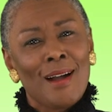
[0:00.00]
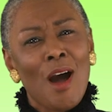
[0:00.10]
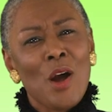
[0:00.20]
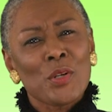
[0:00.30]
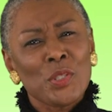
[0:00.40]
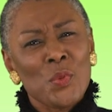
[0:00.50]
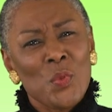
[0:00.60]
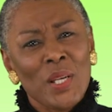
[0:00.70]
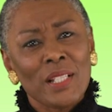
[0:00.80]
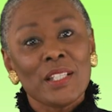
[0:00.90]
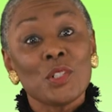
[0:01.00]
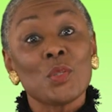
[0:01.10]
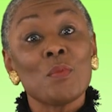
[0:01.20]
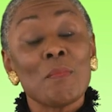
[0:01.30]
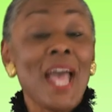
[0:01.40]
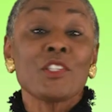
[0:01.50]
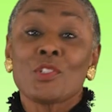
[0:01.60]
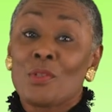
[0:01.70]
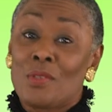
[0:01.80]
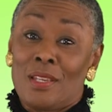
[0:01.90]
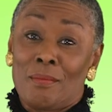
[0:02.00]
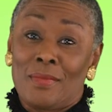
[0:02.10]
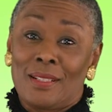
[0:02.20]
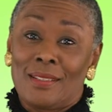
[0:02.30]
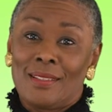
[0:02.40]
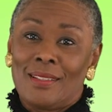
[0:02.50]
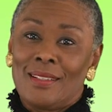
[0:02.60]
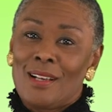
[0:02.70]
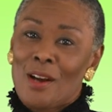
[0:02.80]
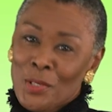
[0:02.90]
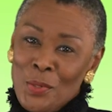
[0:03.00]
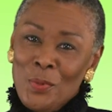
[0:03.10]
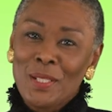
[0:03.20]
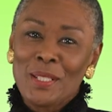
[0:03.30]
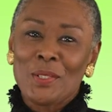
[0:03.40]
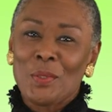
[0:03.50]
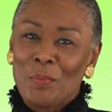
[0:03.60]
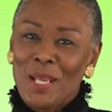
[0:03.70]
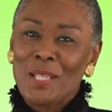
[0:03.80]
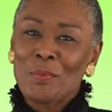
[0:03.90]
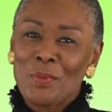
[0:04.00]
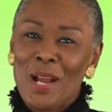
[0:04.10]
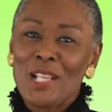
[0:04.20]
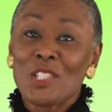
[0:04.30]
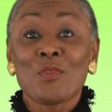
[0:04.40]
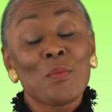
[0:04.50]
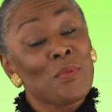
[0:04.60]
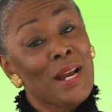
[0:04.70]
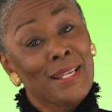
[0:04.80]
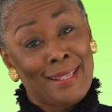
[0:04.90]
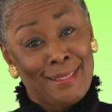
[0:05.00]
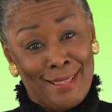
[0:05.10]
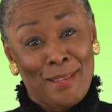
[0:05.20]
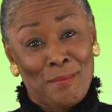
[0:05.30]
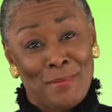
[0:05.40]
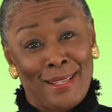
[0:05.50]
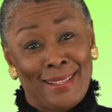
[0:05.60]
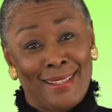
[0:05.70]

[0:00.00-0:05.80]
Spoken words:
Are you willing to master them? Are you willing to pay the price for breaking them?